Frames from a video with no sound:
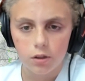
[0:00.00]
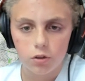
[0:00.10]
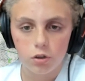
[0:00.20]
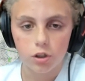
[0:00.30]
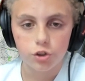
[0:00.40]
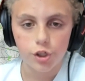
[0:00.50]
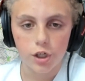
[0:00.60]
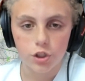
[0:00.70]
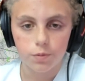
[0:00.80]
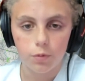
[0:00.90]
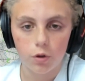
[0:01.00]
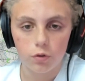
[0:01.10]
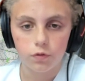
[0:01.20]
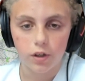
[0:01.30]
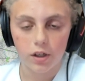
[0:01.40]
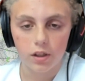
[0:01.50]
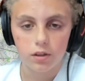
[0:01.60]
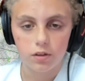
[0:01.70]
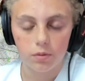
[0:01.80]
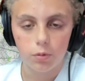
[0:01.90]
You can change the mode via
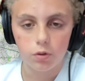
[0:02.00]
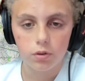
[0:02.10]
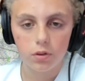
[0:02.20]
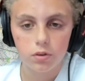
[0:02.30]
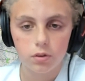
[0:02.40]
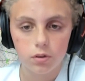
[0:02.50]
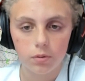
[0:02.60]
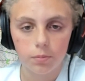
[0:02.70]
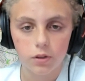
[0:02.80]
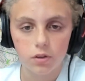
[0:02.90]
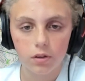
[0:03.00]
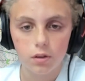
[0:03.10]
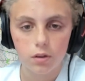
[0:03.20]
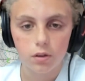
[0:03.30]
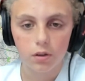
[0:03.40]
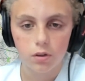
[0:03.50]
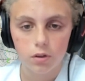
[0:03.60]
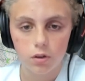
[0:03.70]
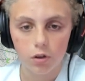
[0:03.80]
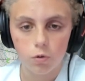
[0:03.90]
the mode button,
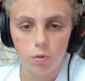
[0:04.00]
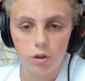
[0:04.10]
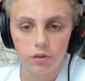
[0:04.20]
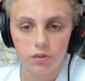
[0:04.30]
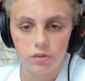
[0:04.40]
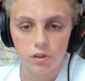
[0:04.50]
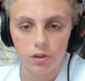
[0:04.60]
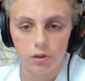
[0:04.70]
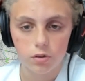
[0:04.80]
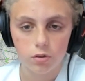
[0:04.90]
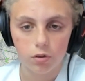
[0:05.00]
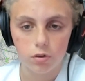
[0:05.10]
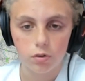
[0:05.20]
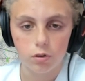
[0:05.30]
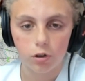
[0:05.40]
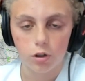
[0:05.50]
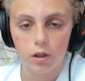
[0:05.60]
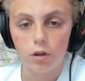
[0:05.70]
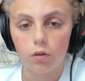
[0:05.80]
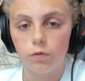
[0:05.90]
the quantity
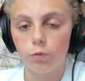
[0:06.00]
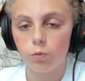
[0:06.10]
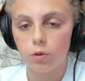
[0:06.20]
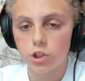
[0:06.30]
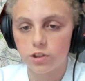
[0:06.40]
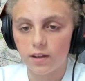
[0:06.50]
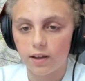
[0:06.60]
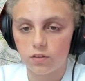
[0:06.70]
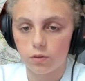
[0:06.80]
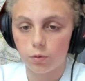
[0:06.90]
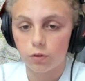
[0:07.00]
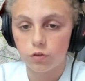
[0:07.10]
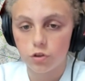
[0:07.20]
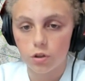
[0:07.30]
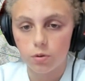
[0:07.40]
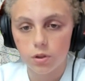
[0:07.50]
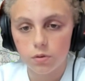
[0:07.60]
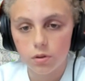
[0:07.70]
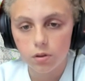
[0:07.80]
of which tanks it wants to show you,